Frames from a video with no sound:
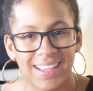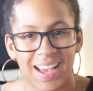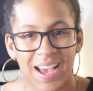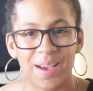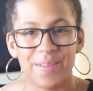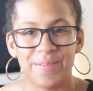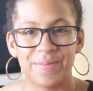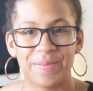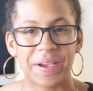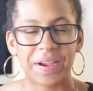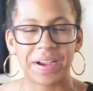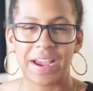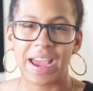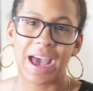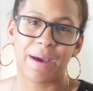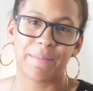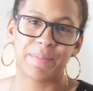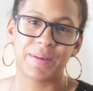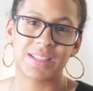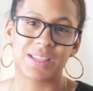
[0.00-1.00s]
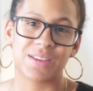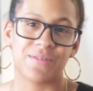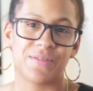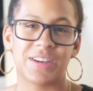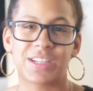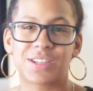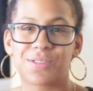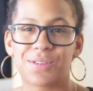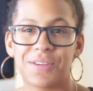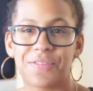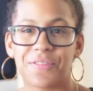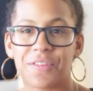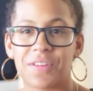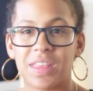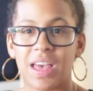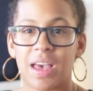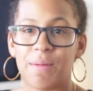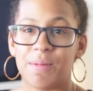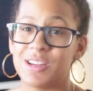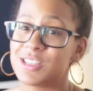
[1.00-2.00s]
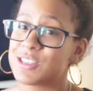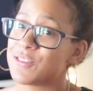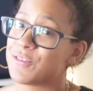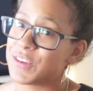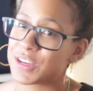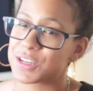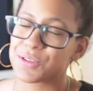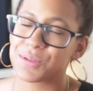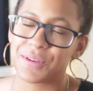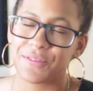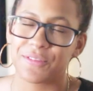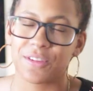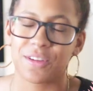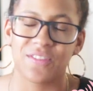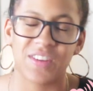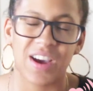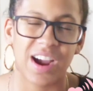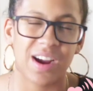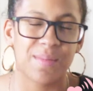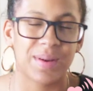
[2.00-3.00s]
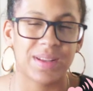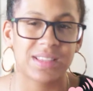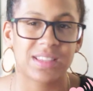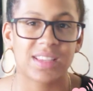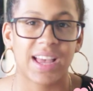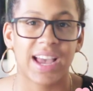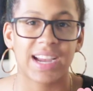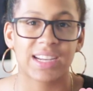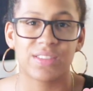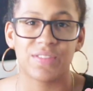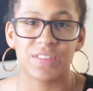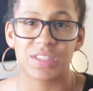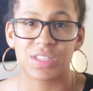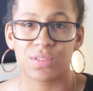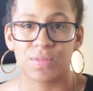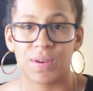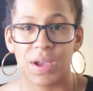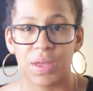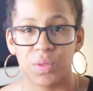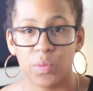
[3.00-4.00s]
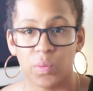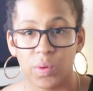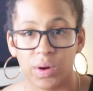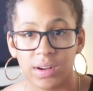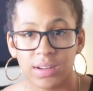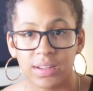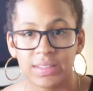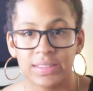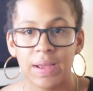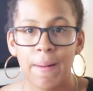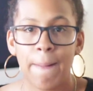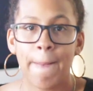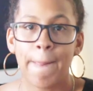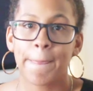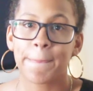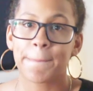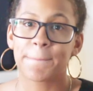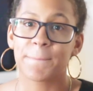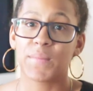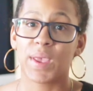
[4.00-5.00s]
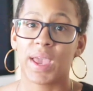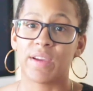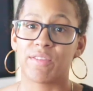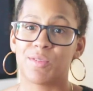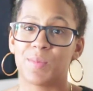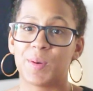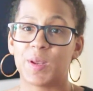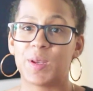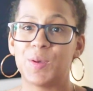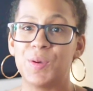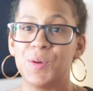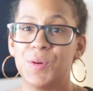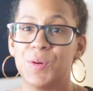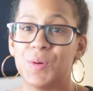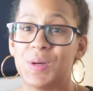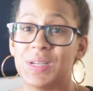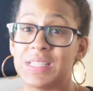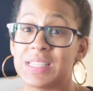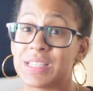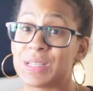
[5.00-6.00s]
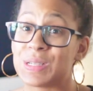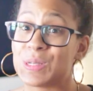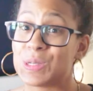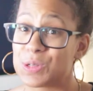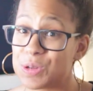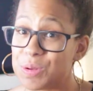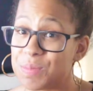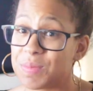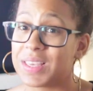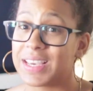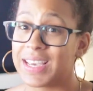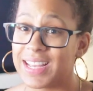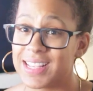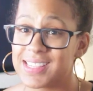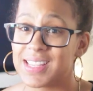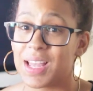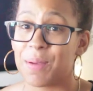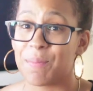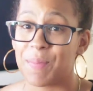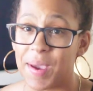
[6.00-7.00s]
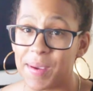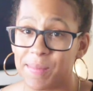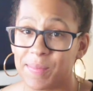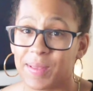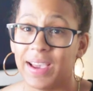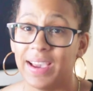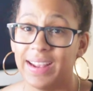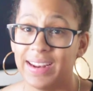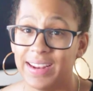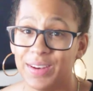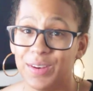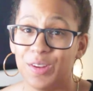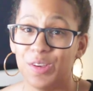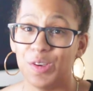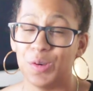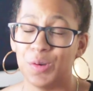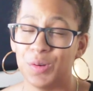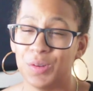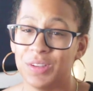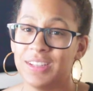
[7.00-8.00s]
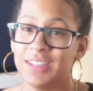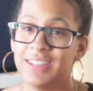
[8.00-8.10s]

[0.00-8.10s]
I'm very happy. It's a victory for them, and it's a victory for environmental activists around the world. Everybody who was extremely against that pipeline and knew